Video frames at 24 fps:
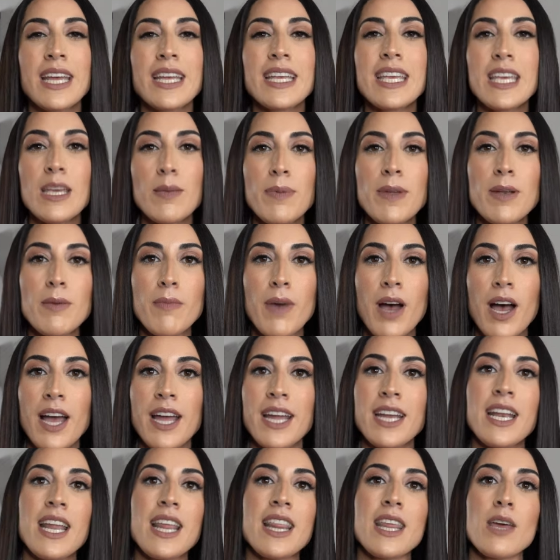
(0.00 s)
Keep in
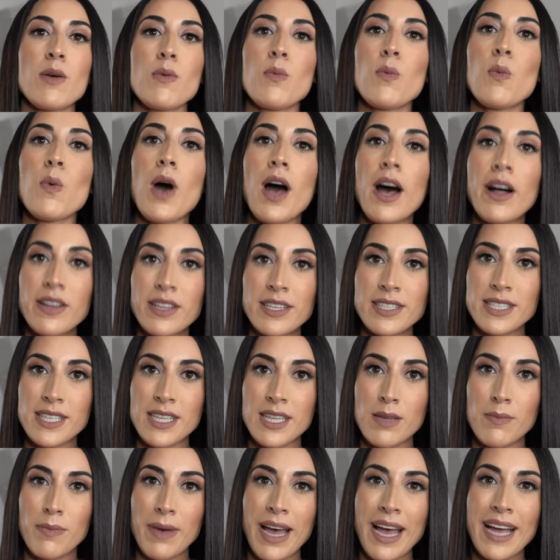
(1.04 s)
mind that while it's
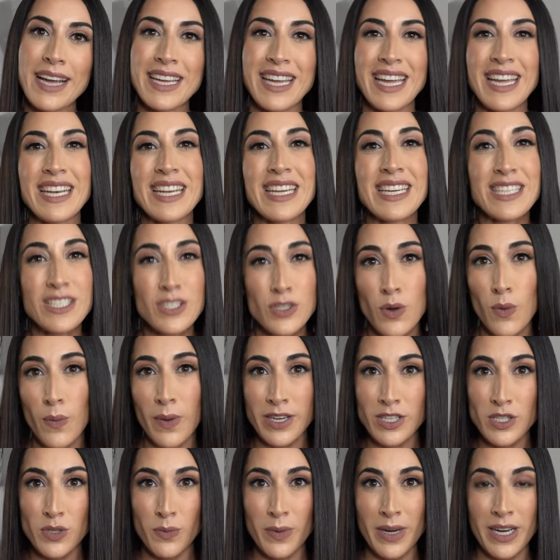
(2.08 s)
in the bag, it is
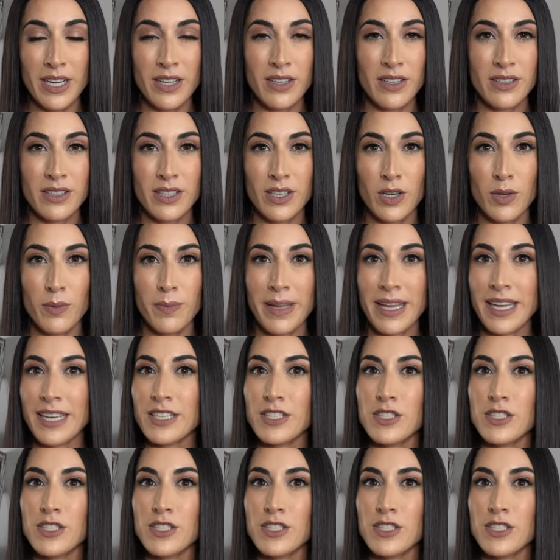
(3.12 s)
going to wrinkle a little bit.